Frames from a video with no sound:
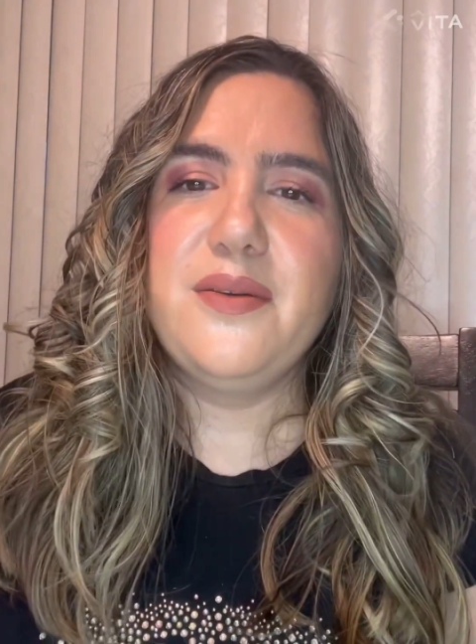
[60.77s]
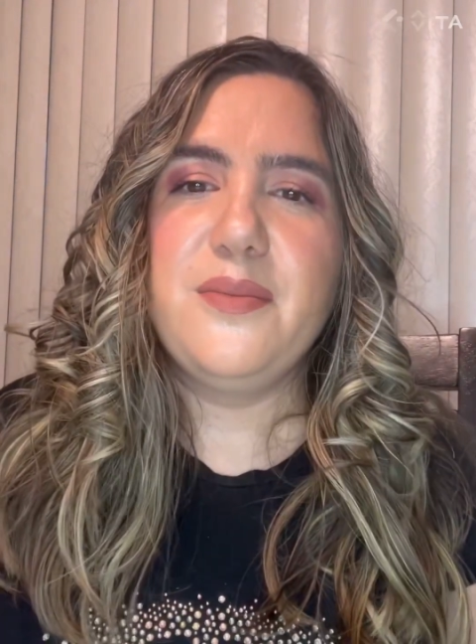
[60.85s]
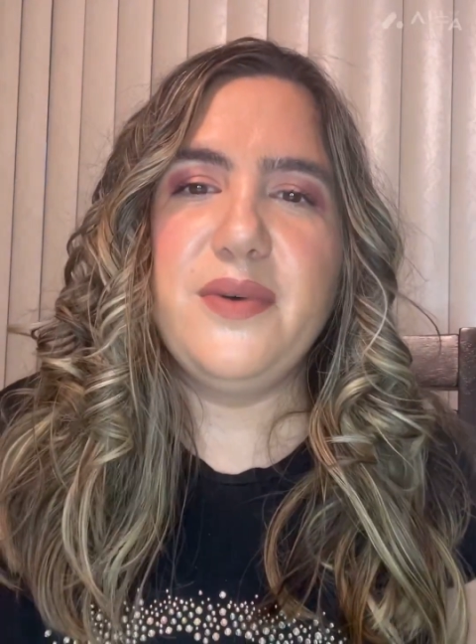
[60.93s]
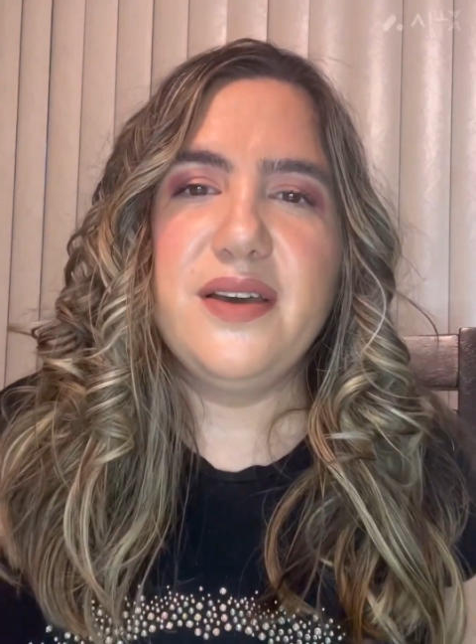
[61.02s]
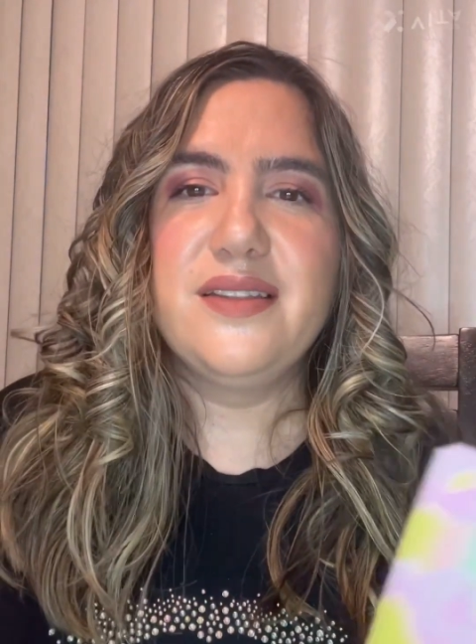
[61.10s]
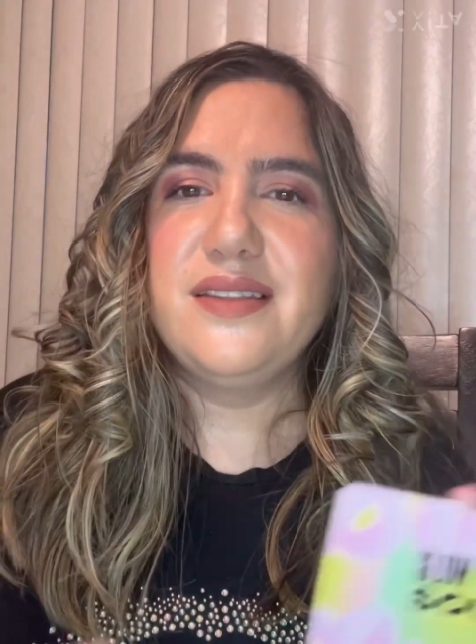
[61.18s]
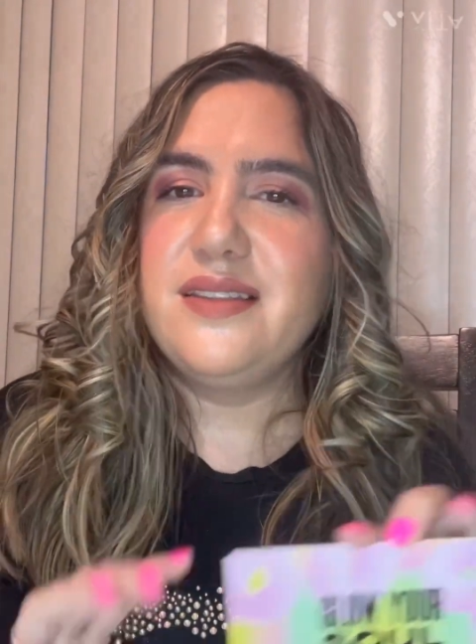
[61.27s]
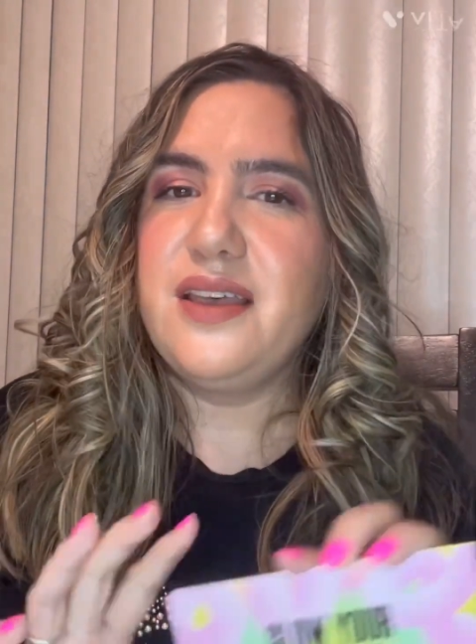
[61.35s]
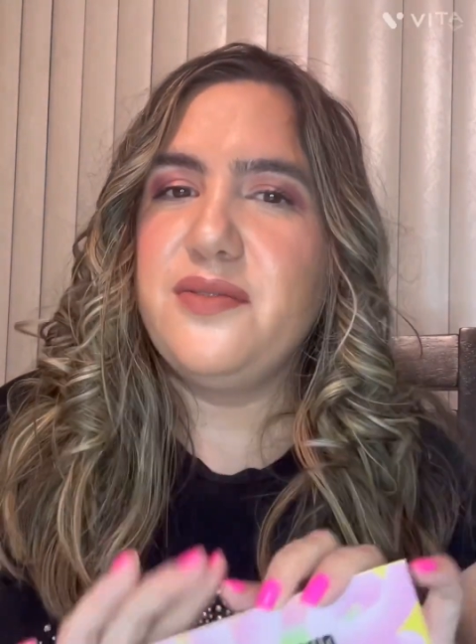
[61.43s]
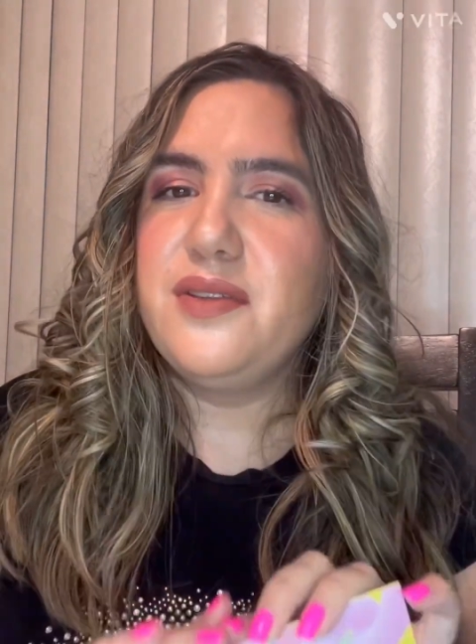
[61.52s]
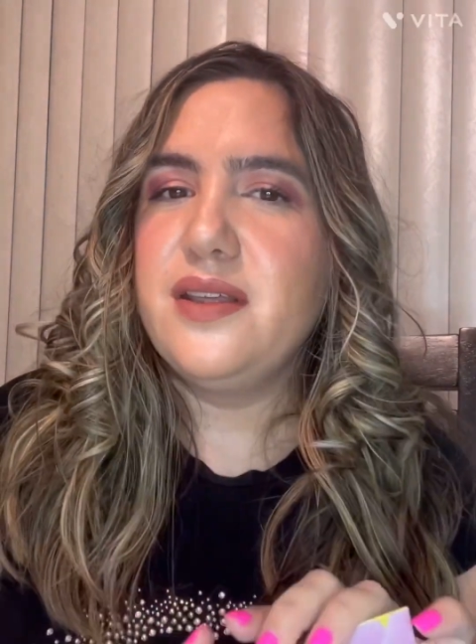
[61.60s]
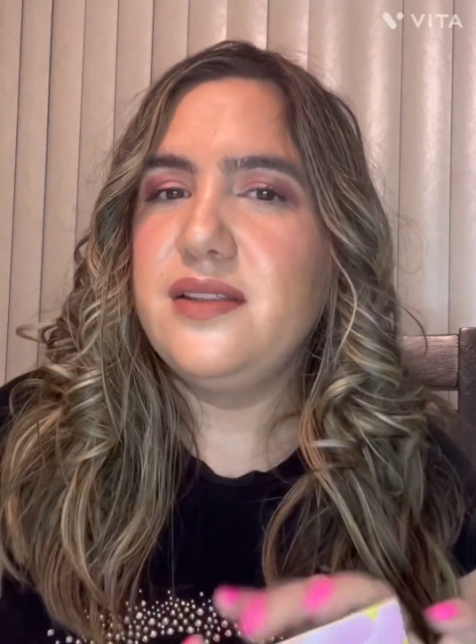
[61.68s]
but
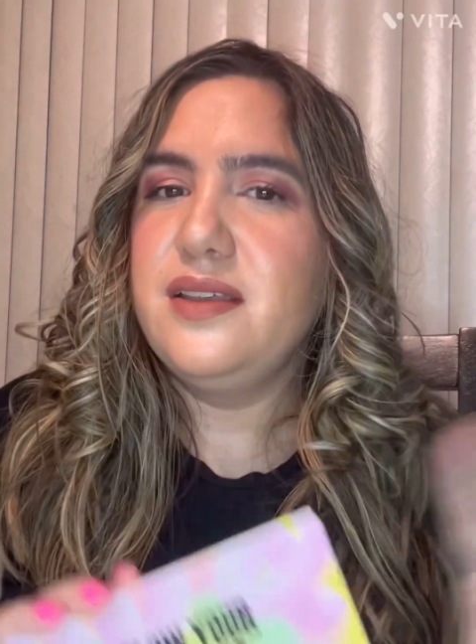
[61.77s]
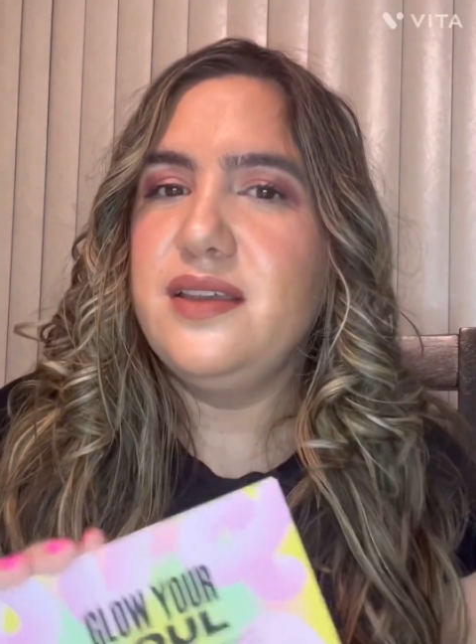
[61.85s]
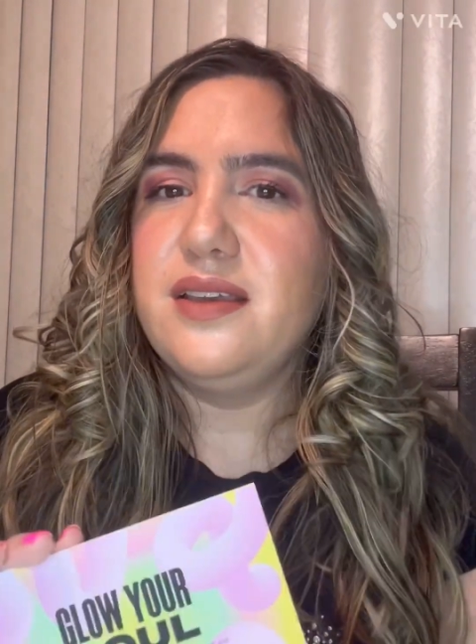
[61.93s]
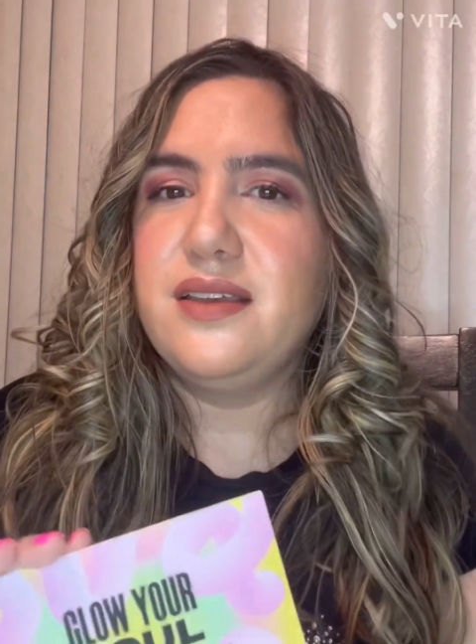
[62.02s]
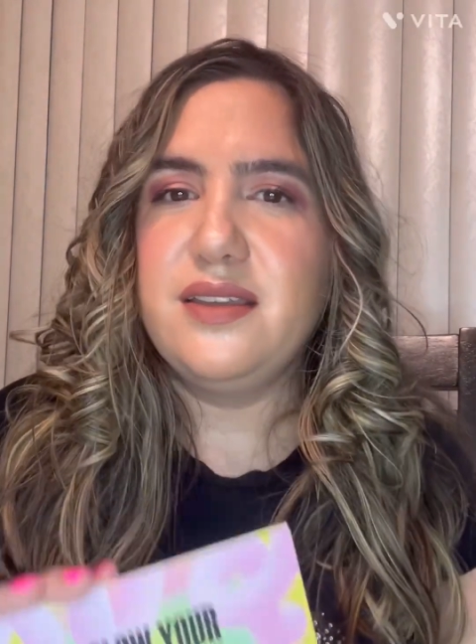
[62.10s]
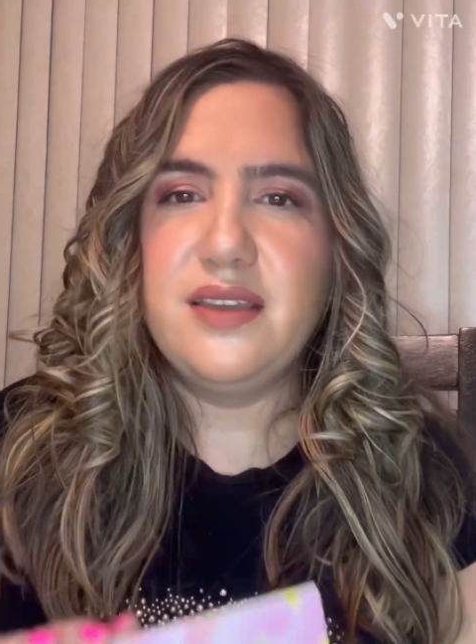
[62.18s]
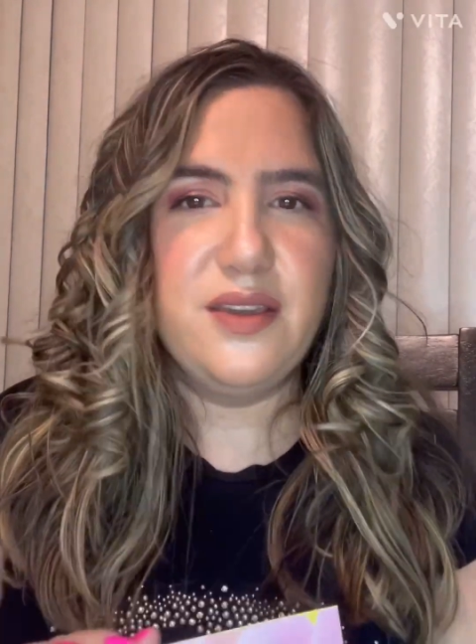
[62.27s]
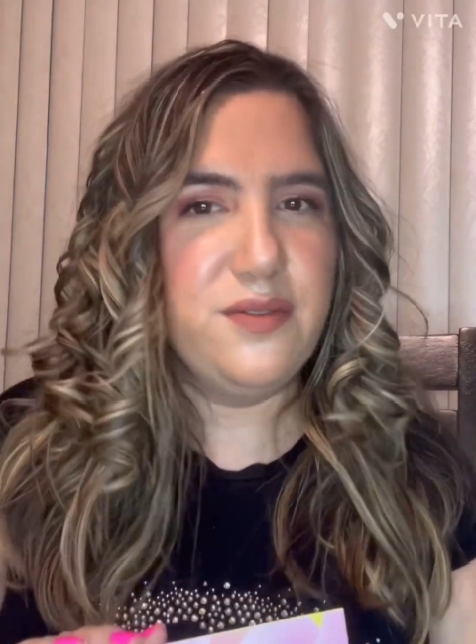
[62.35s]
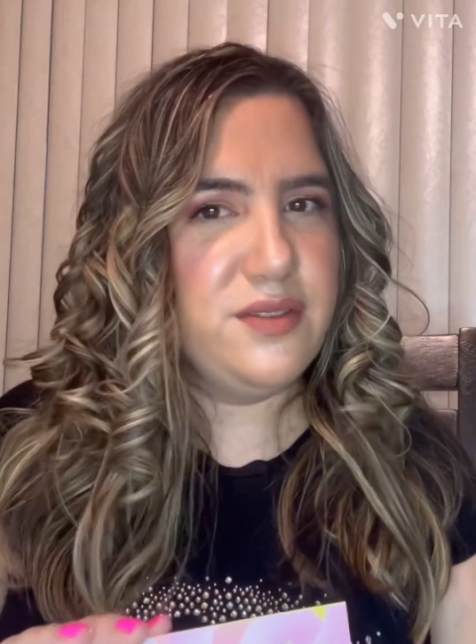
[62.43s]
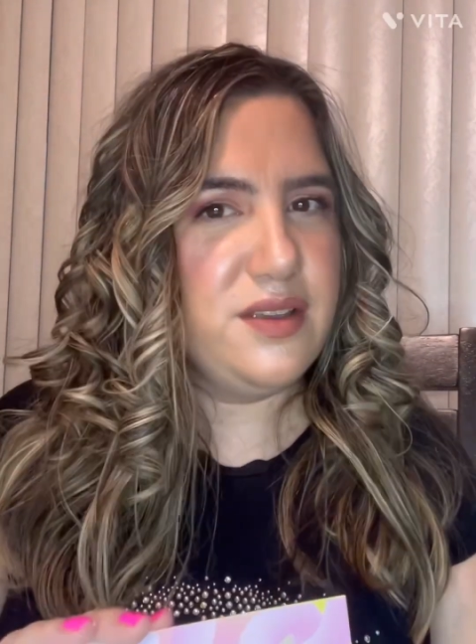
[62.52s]
definitely gives